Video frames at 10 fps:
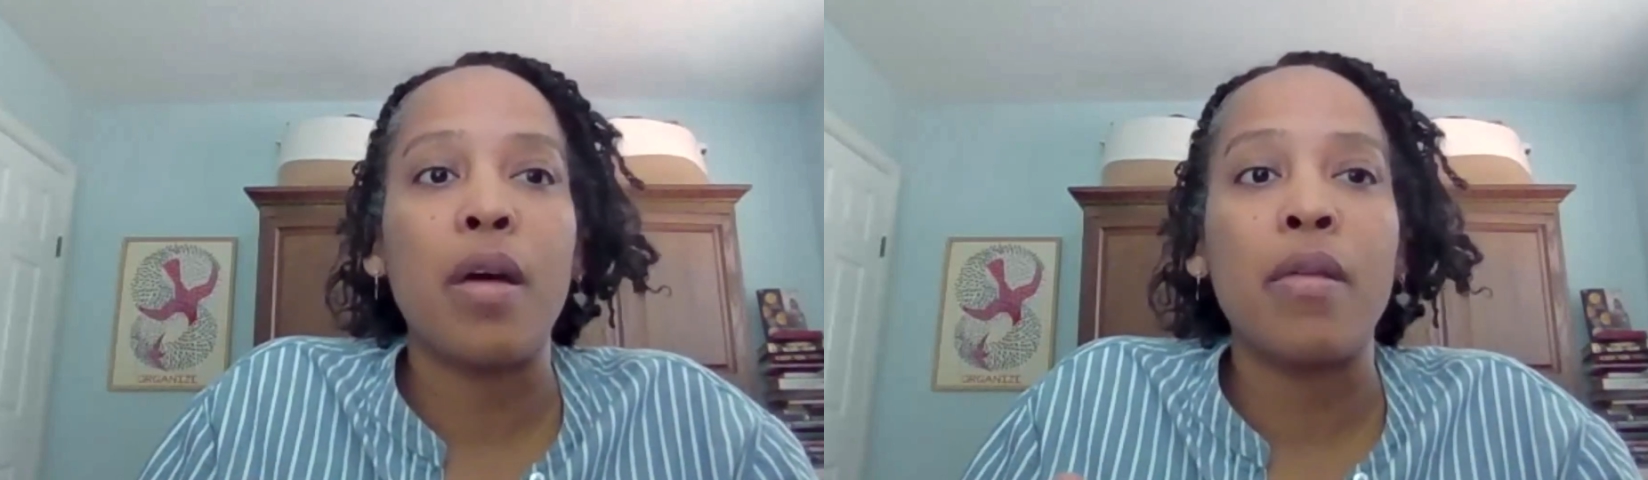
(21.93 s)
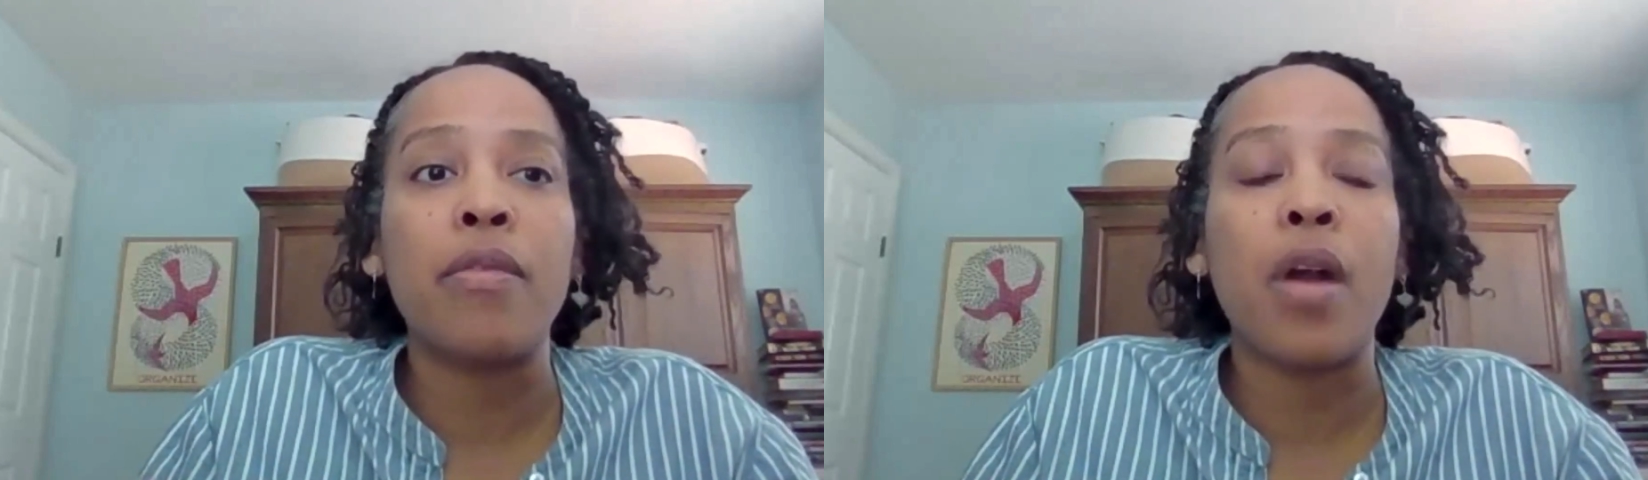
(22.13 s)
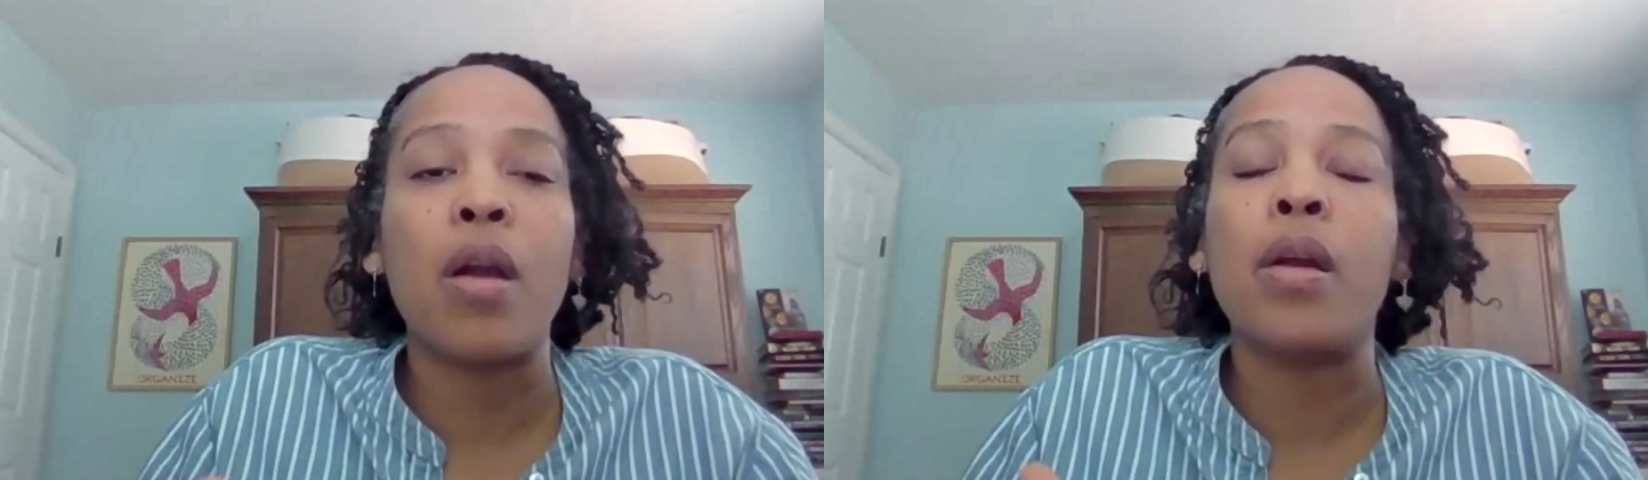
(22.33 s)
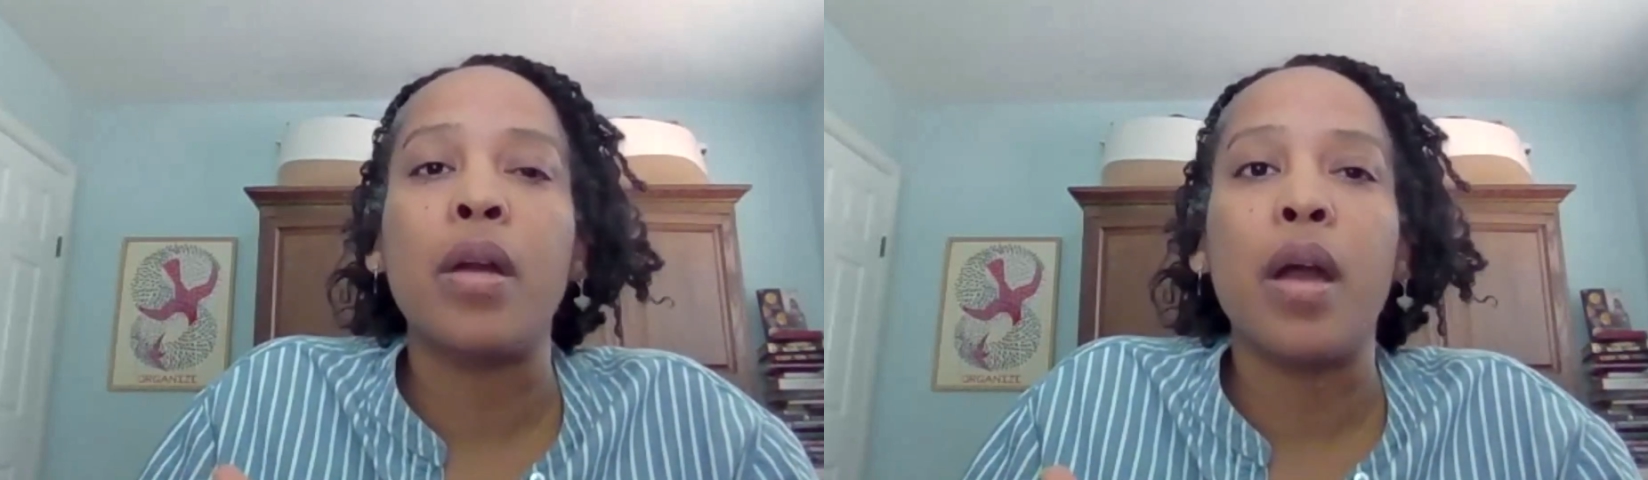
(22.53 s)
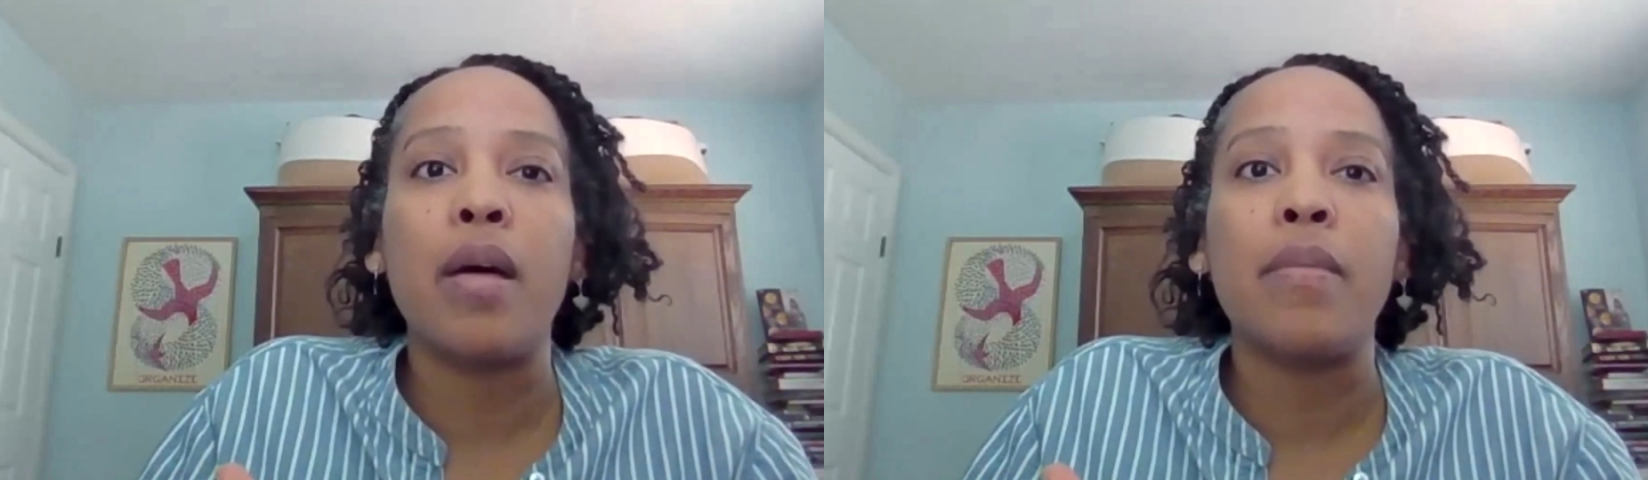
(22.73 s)
of
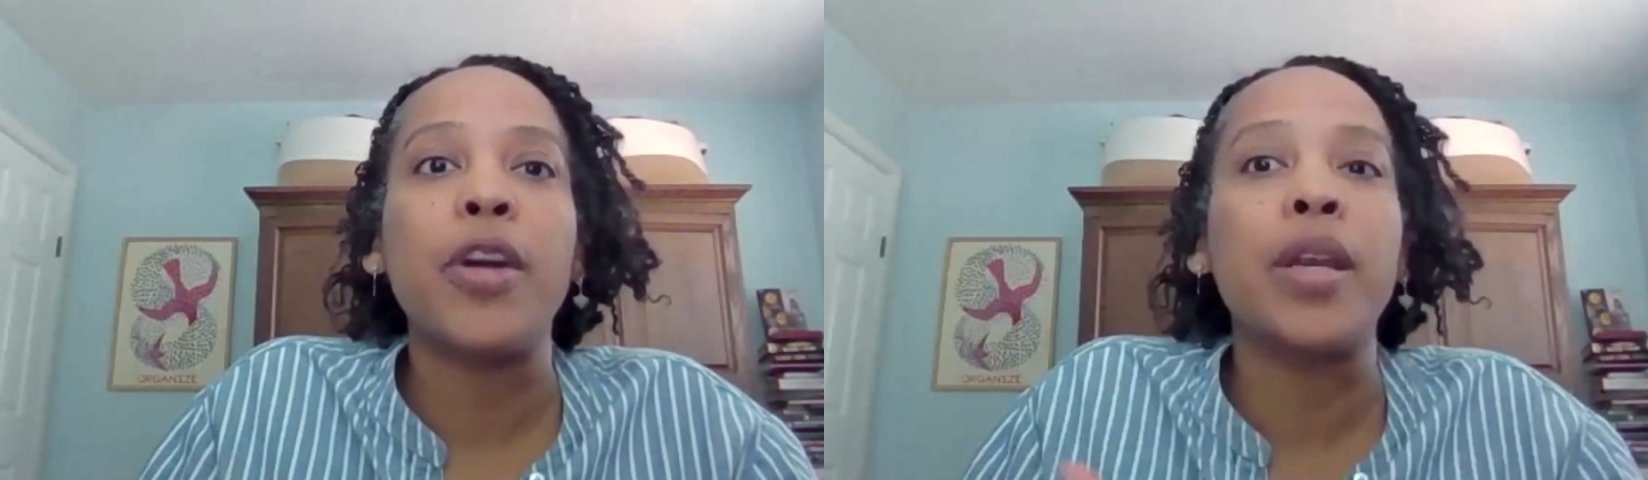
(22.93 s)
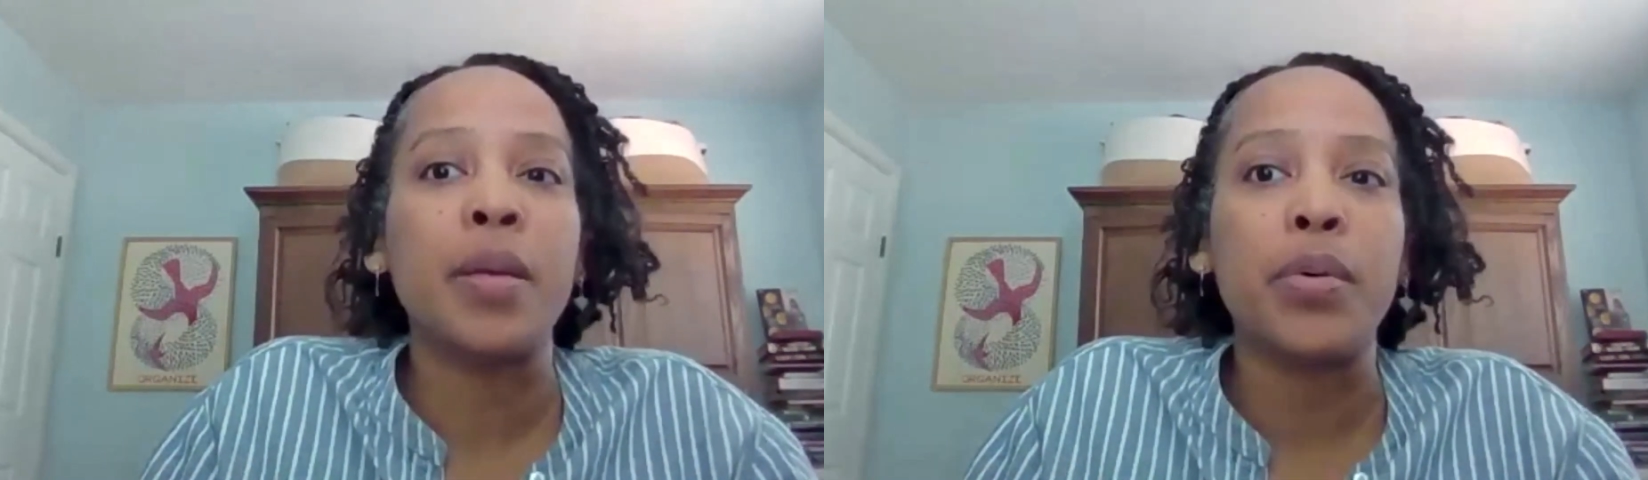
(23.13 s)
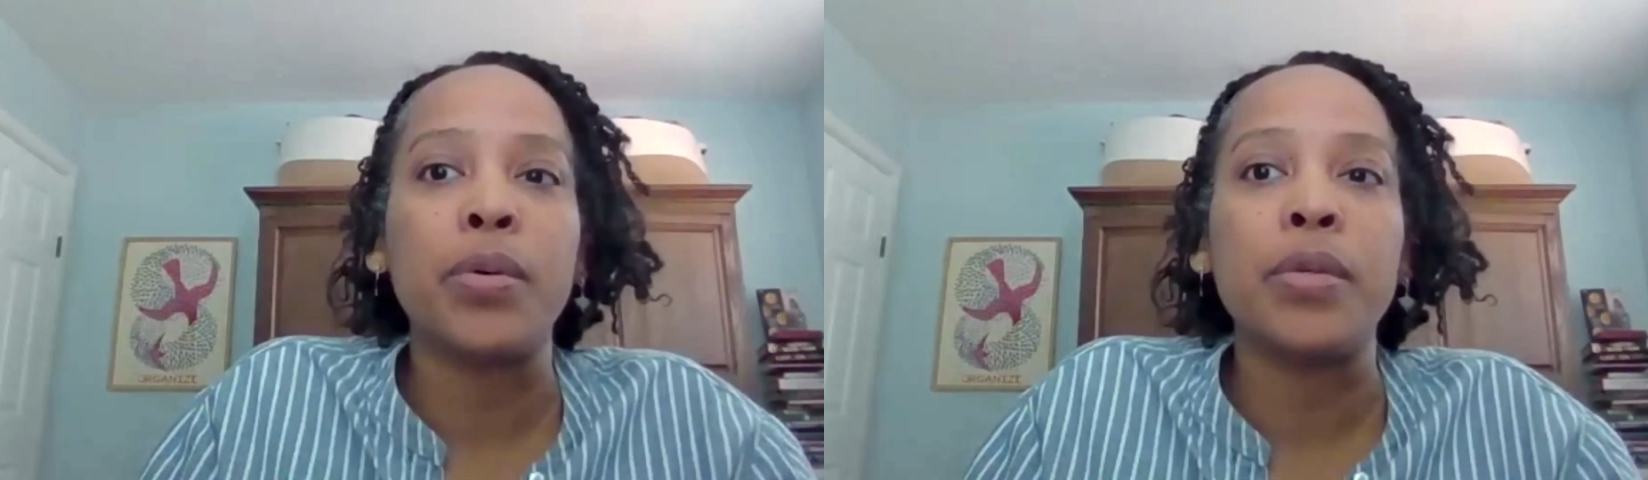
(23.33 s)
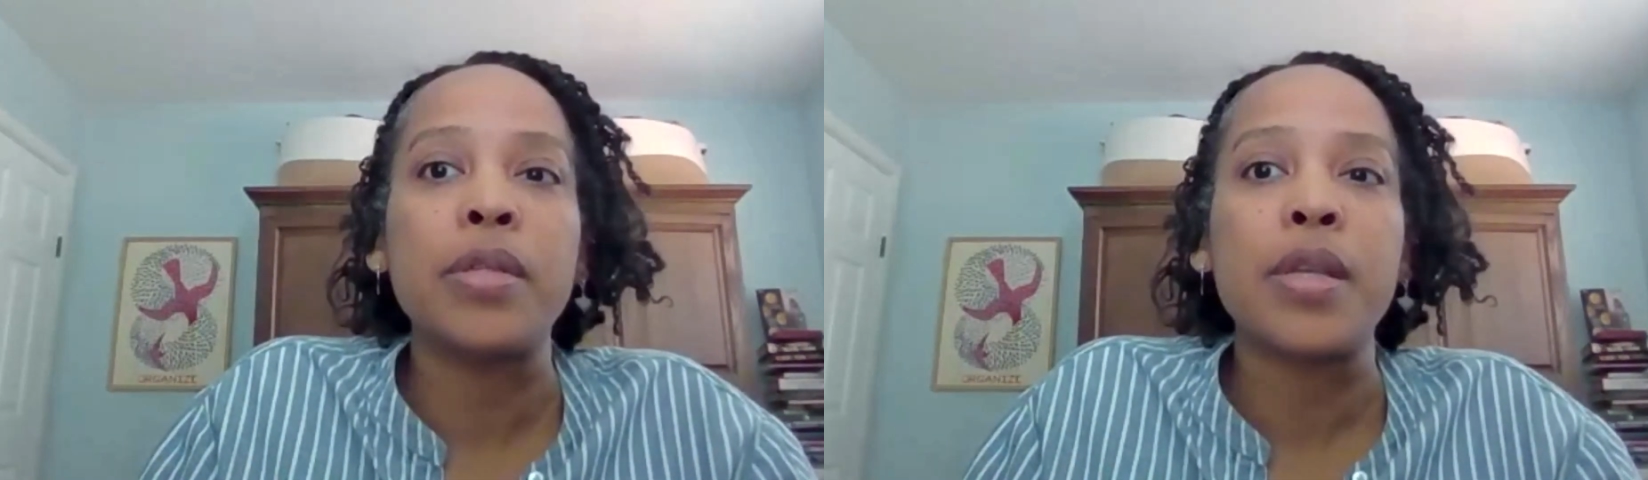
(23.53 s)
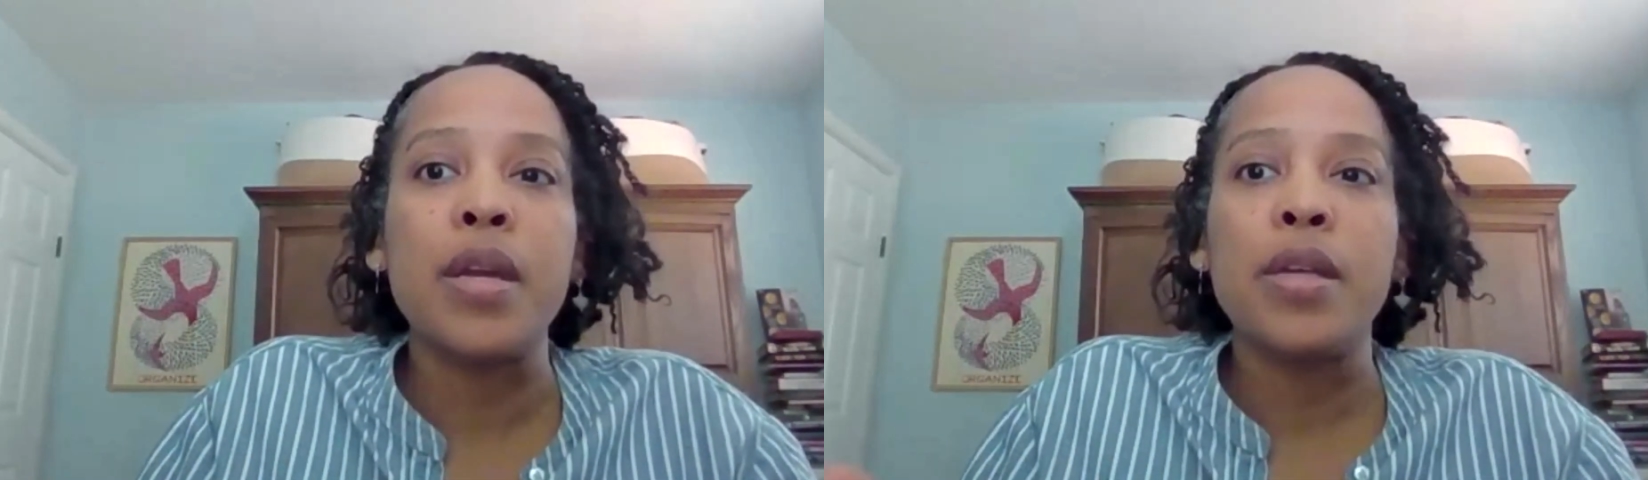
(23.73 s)
our funding pools.